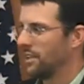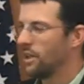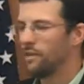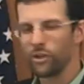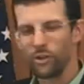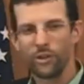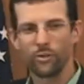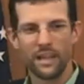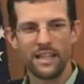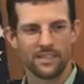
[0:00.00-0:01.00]
You have a good
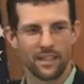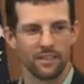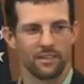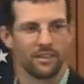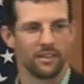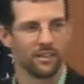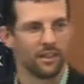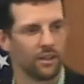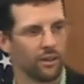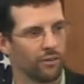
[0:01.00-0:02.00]
reason
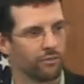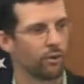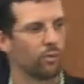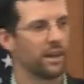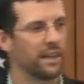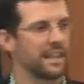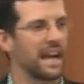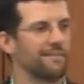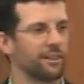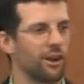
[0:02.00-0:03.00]
for wanting to
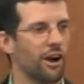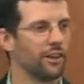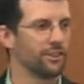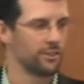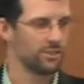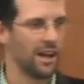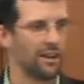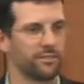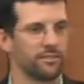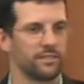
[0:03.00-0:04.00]
have a garden
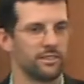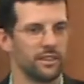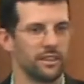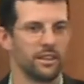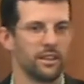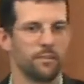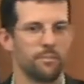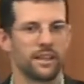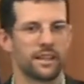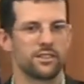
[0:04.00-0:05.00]
yourself
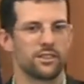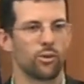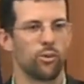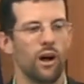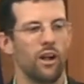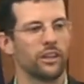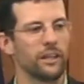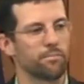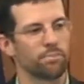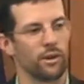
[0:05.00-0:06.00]
because the quality
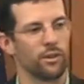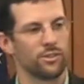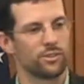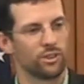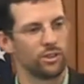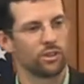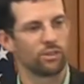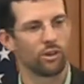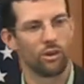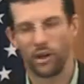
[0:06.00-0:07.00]
of produce that you can
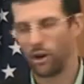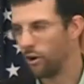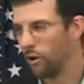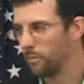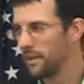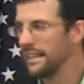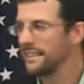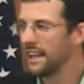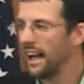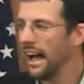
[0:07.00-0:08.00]
grow at home
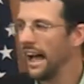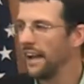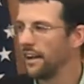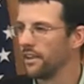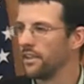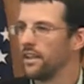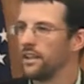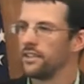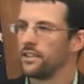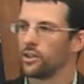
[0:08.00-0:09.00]
is higher
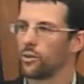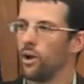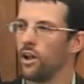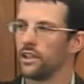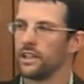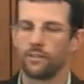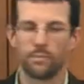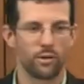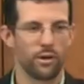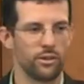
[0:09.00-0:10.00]
than the quality of the
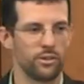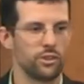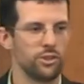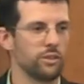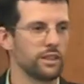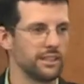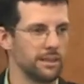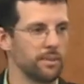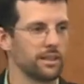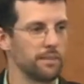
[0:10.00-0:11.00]
produce that you can
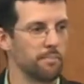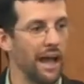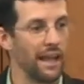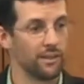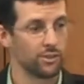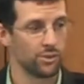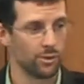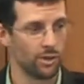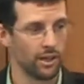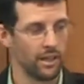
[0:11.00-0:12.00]
typically buy in a
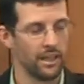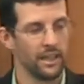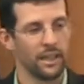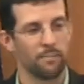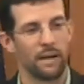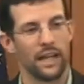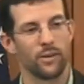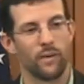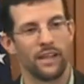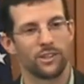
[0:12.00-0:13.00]
store. And by the
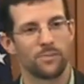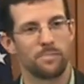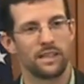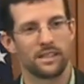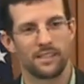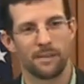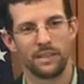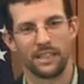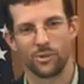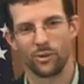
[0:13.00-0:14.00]
way, just because
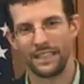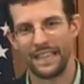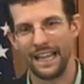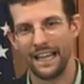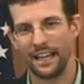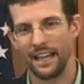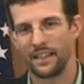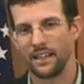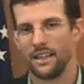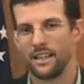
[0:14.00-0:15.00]
something is organic
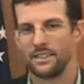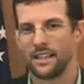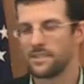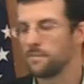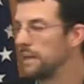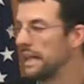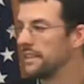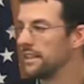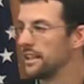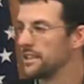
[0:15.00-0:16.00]
doesn't mean
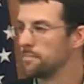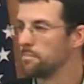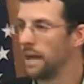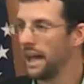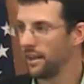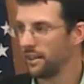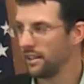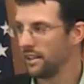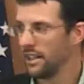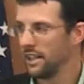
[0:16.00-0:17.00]
that it's better.
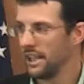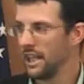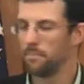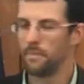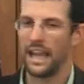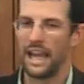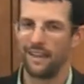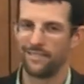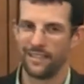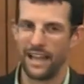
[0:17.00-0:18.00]
It may
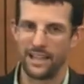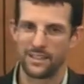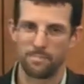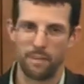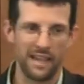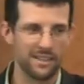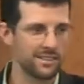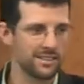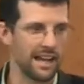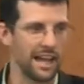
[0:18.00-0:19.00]
have less
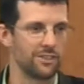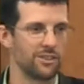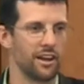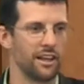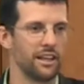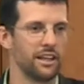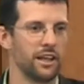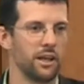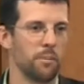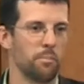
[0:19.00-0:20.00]
pesticides on it,
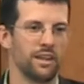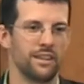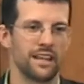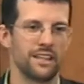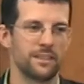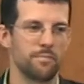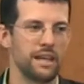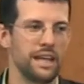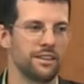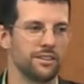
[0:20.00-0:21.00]
but it doesn't
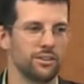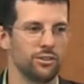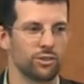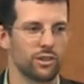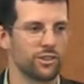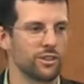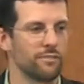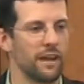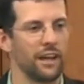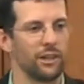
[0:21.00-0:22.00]
mean that the nutritional
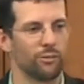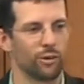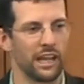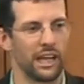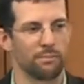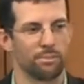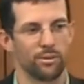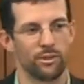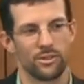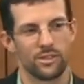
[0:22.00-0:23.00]
value of organic
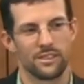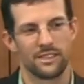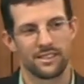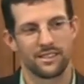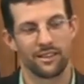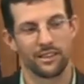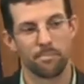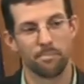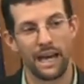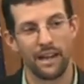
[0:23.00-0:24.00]
produce is necessarily
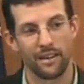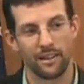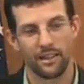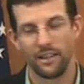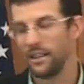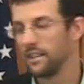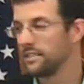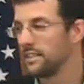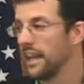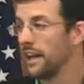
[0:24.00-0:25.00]
better
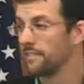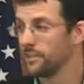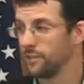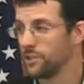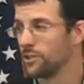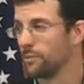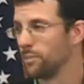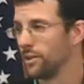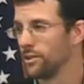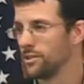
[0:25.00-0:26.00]
than that of conventional
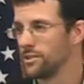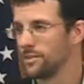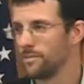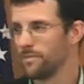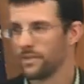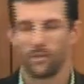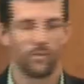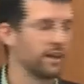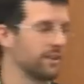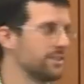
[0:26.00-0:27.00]
produce.
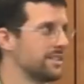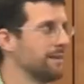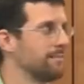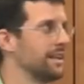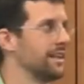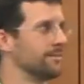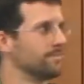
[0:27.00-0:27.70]
One other statement here.